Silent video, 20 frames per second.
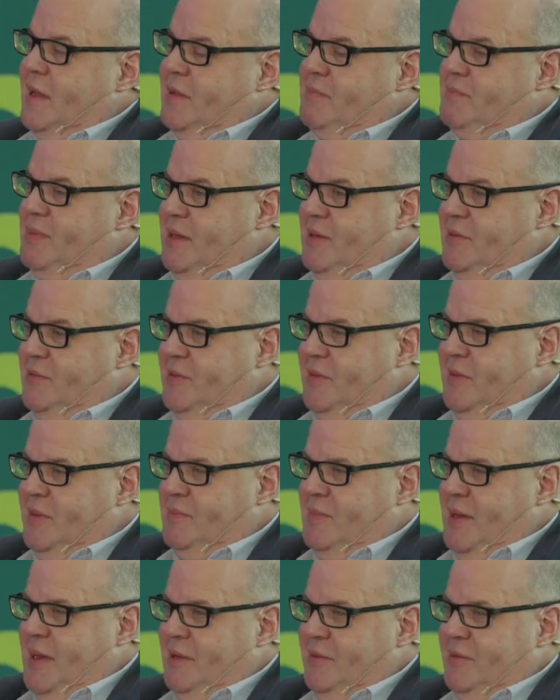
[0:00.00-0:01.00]
get punched in the
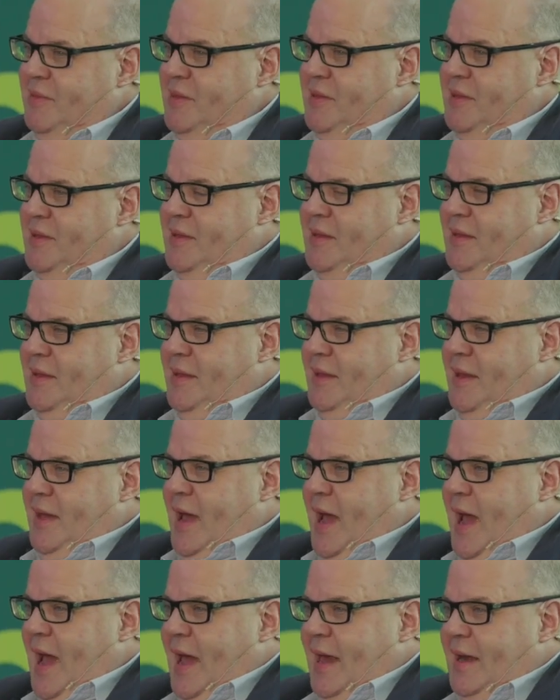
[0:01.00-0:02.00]
mouth.
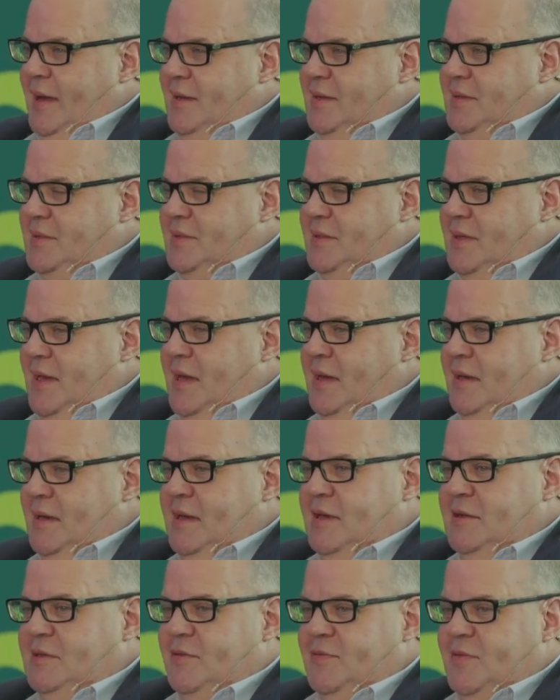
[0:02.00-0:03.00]
And in an
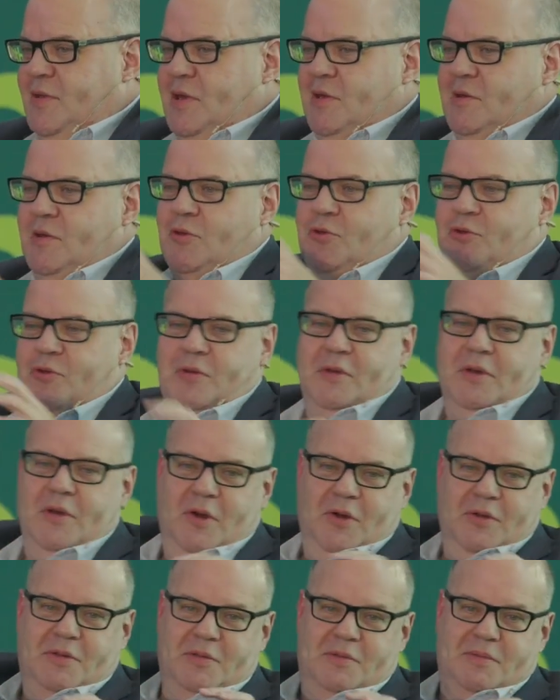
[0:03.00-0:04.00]
interview, you should
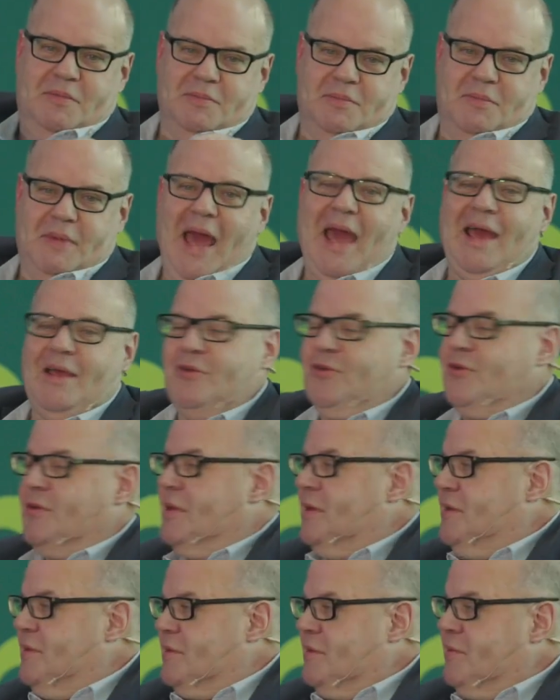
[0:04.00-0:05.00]
not
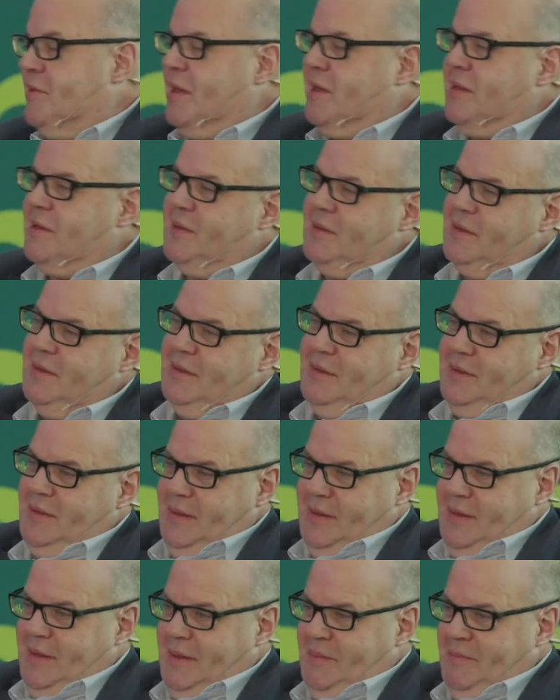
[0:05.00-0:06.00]
actually do that.
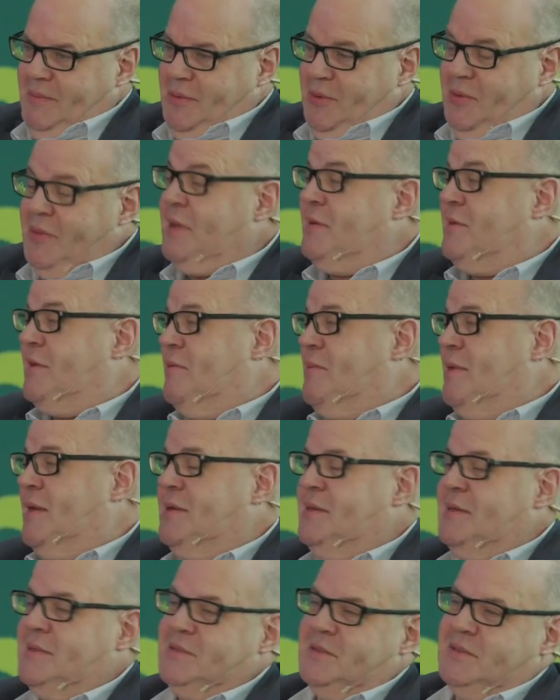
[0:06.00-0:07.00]
Although Jeremy
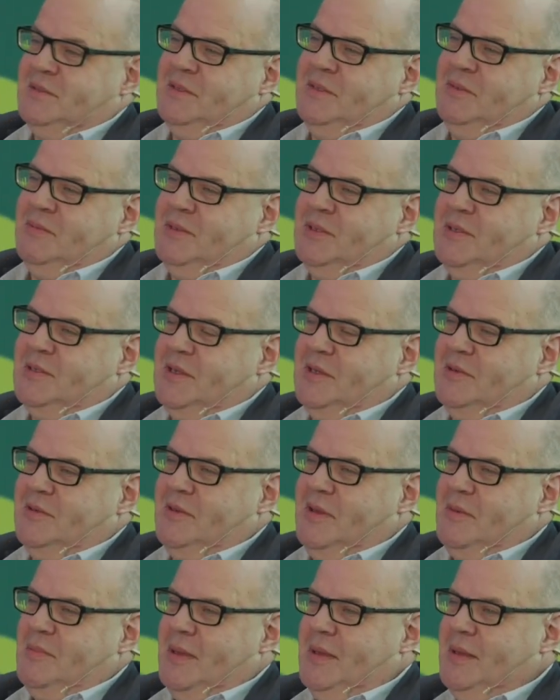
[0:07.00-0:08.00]
Clarkson did once,
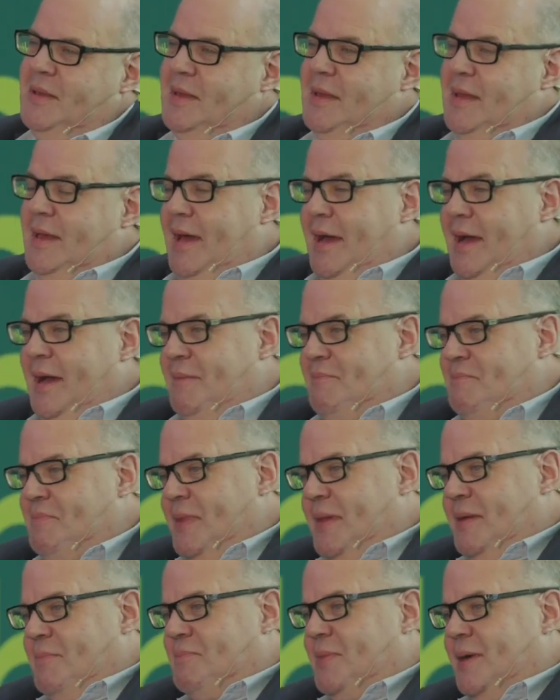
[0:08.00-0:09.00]
actually.
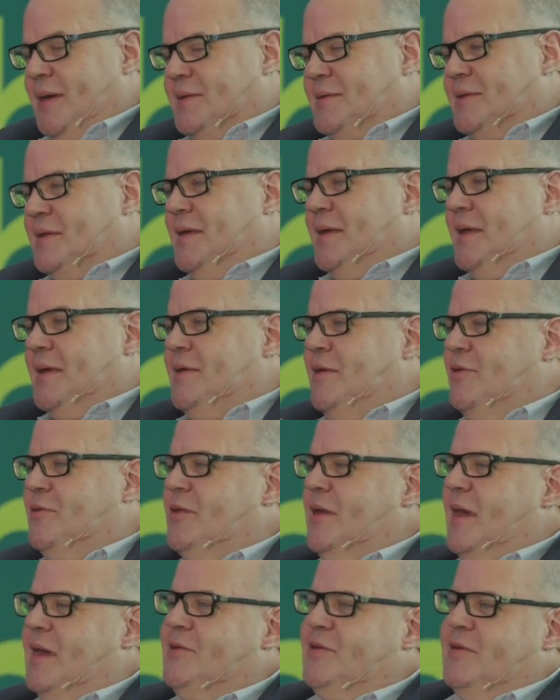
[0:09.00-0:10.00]
But you
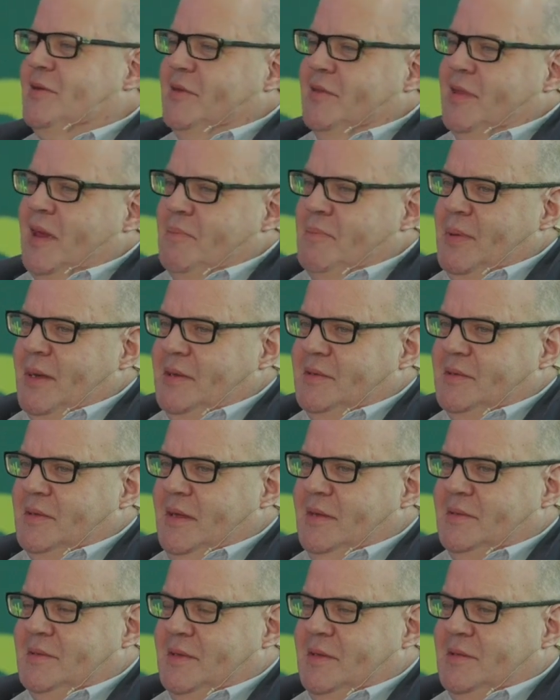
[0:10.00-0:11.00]
should actually do that. But
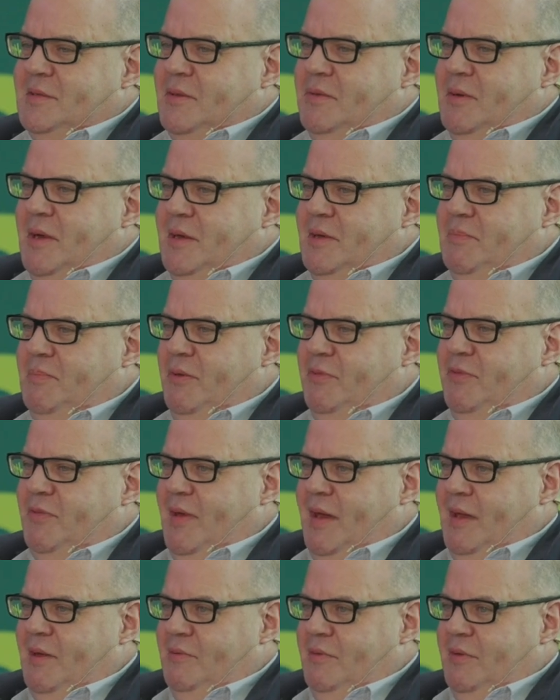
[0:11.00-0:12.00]
it's quite a
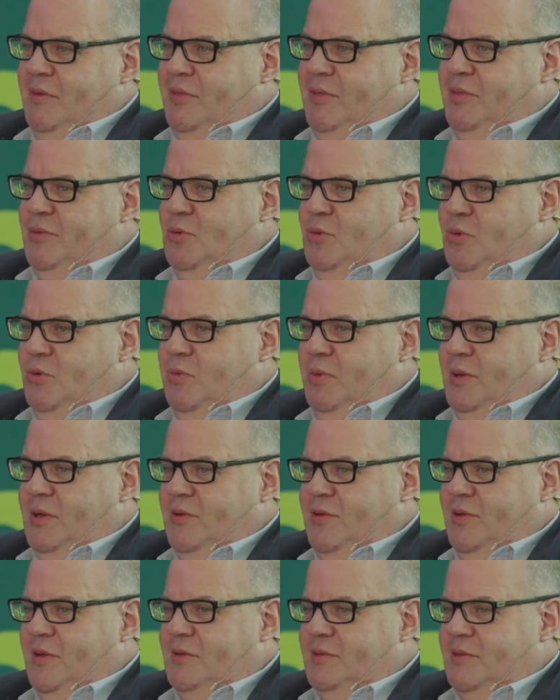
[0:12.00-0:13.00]
profound thought,
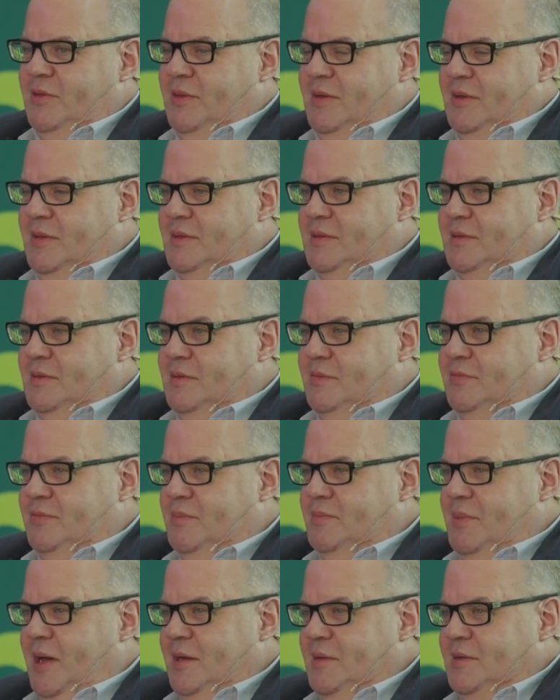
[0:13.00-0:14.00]
which is that,
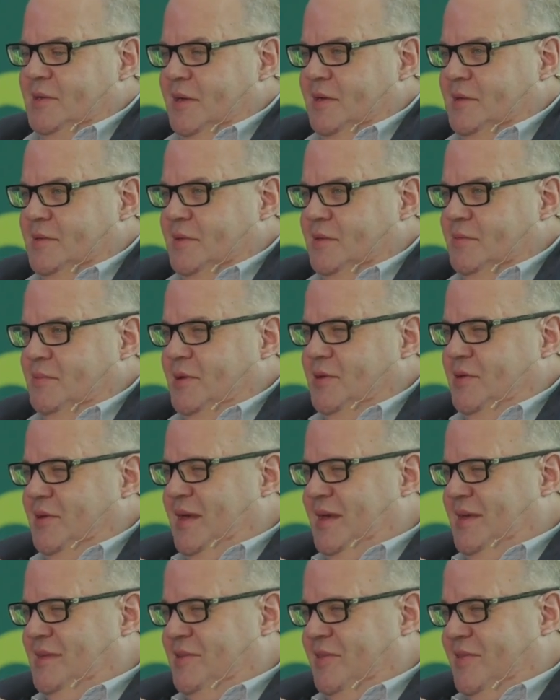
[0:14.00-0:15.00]
from Mike Tyson, which
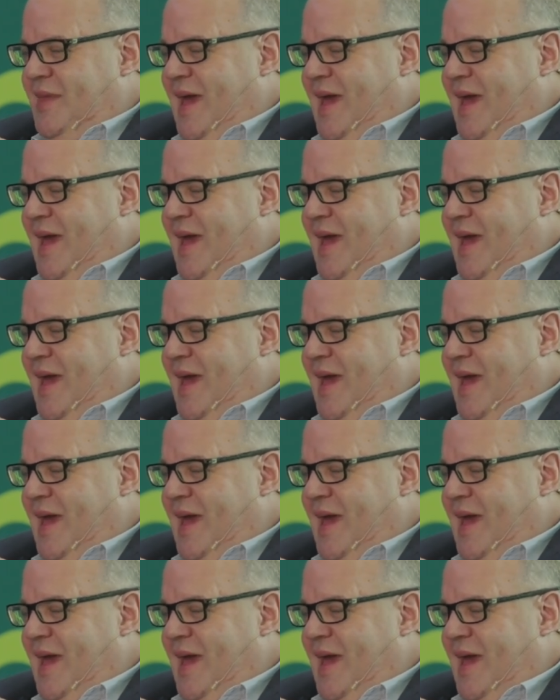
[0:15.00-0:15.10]
is